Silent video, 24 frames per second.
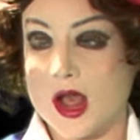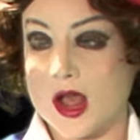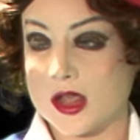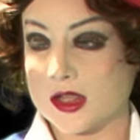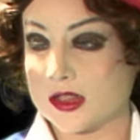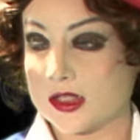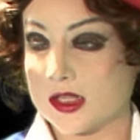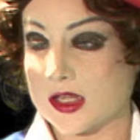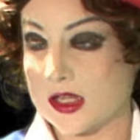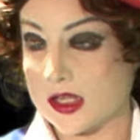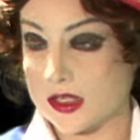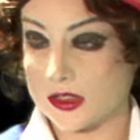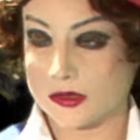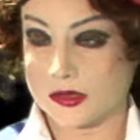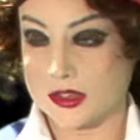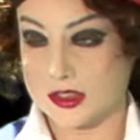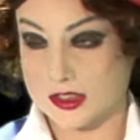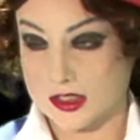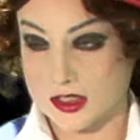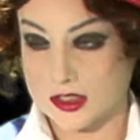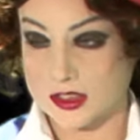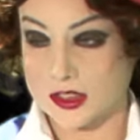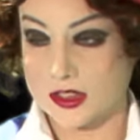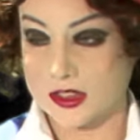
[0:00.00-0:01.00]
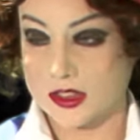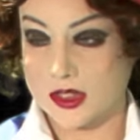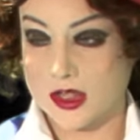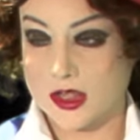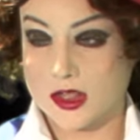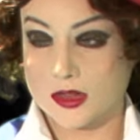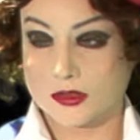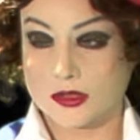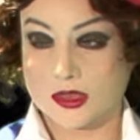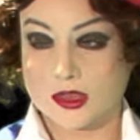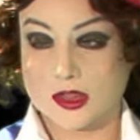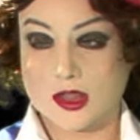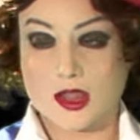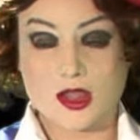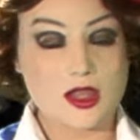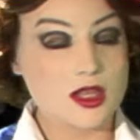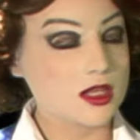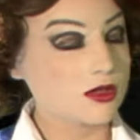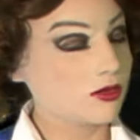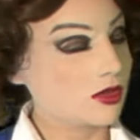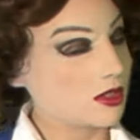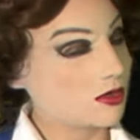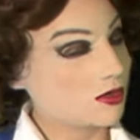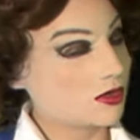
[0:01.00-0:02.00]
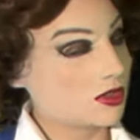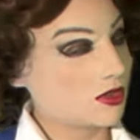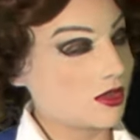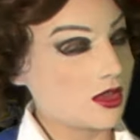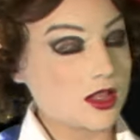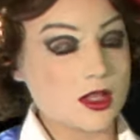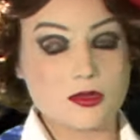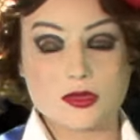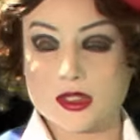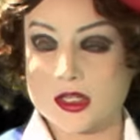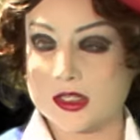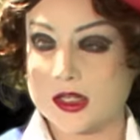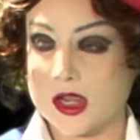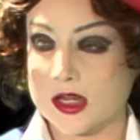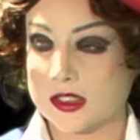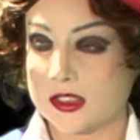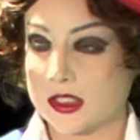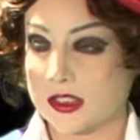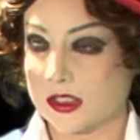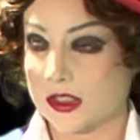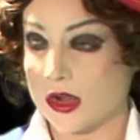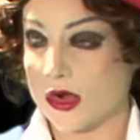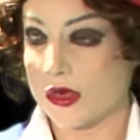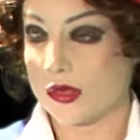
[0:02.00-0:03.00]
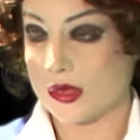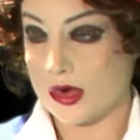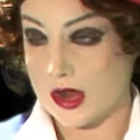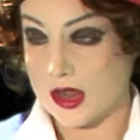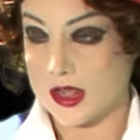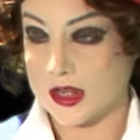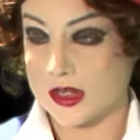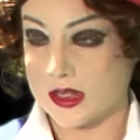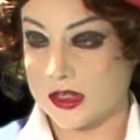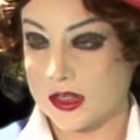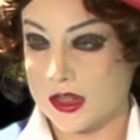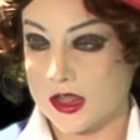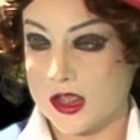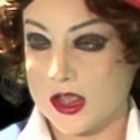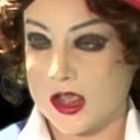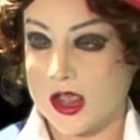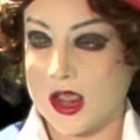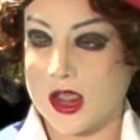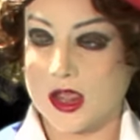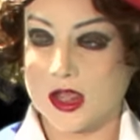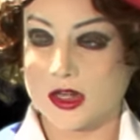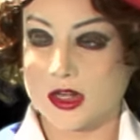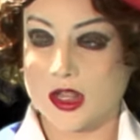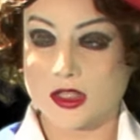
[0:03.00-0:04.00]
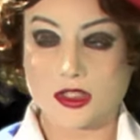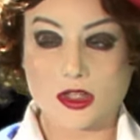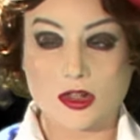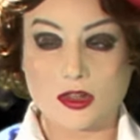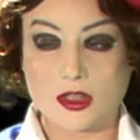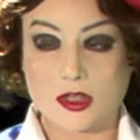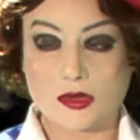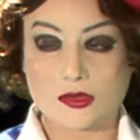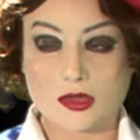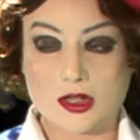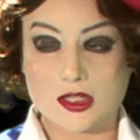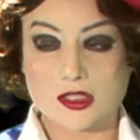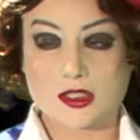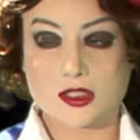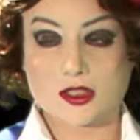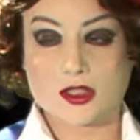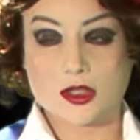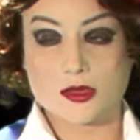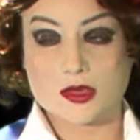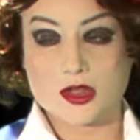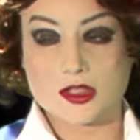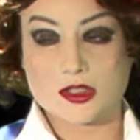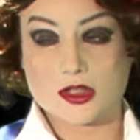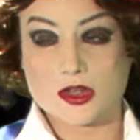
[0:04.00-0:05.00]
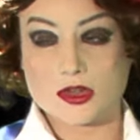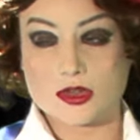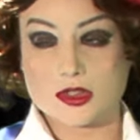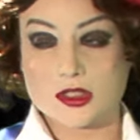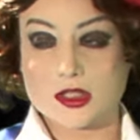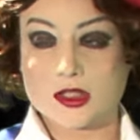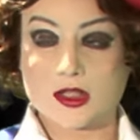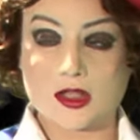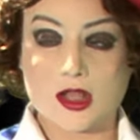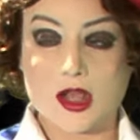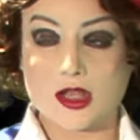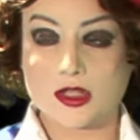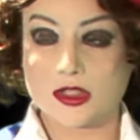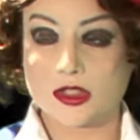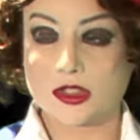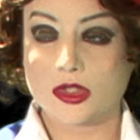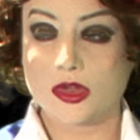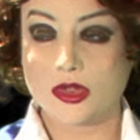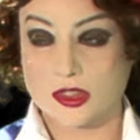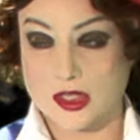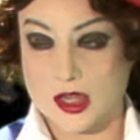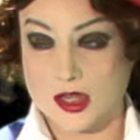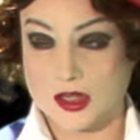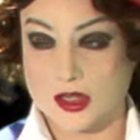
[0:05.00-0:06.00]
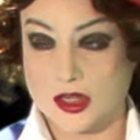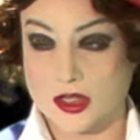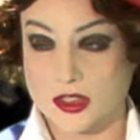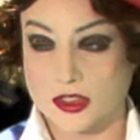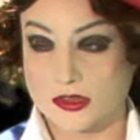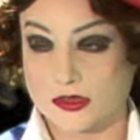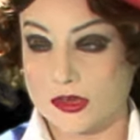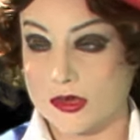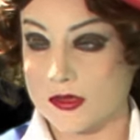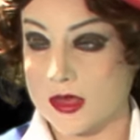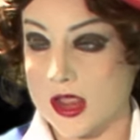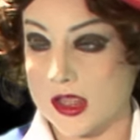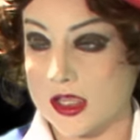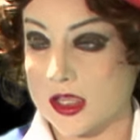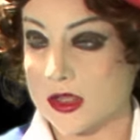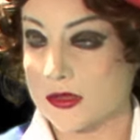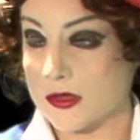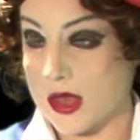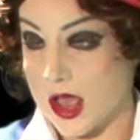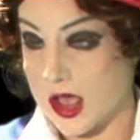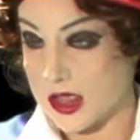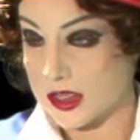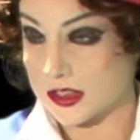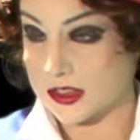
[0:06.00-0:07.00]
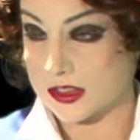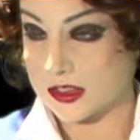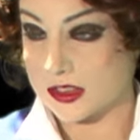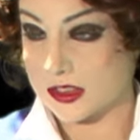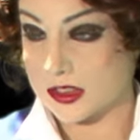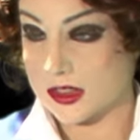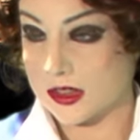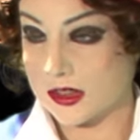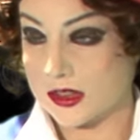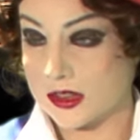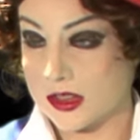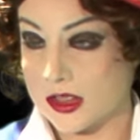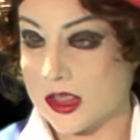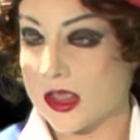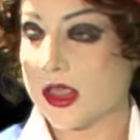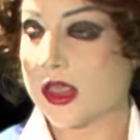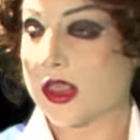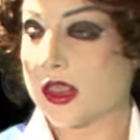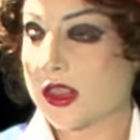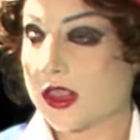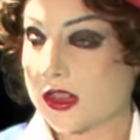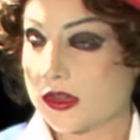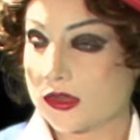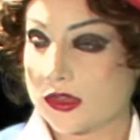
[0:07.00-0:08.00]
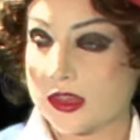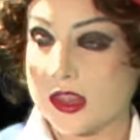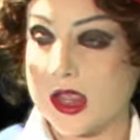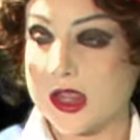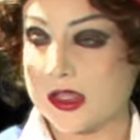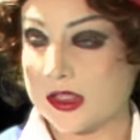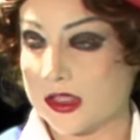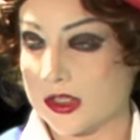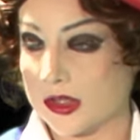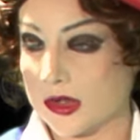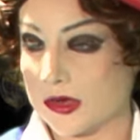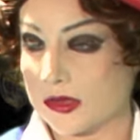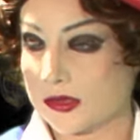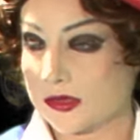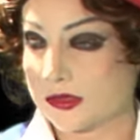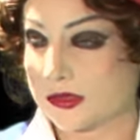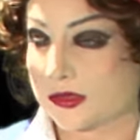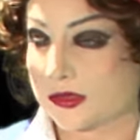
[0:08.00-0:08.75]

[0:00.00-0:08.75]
highly heat resistant. It was developed in 1901 and has only recently been used in the last 2 decades for making masks. Thank you.